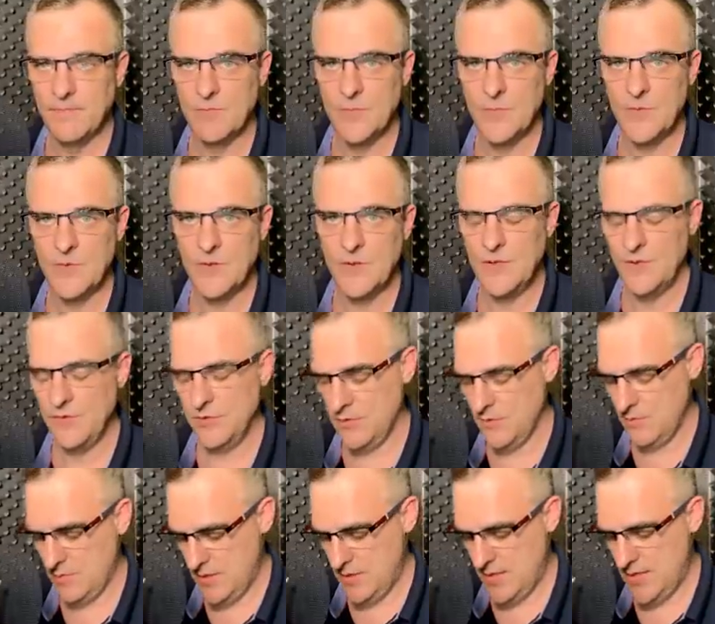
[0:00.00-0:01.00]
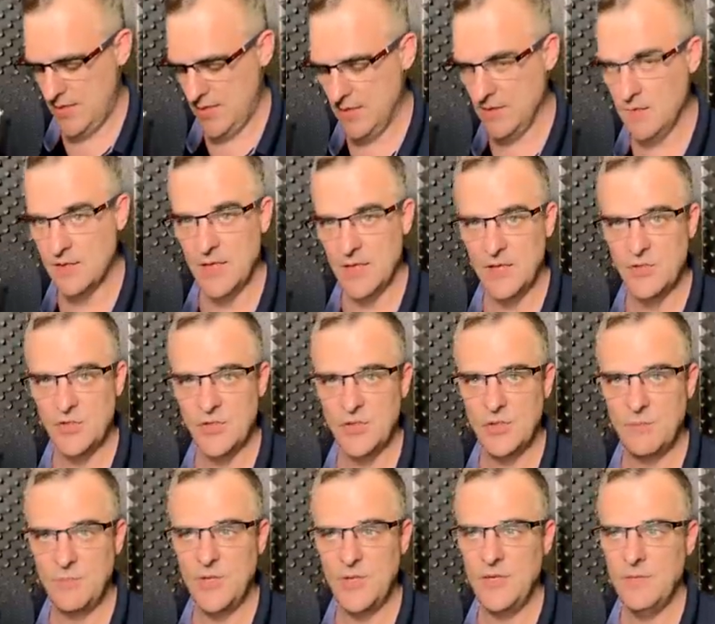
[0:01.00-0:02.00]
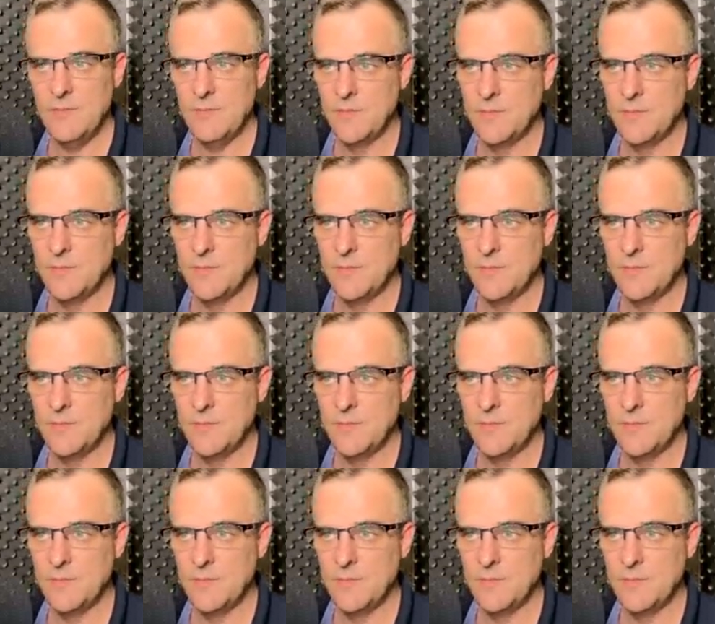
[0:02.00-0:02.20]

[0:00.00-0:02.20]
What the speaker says: So let's go and HTTP.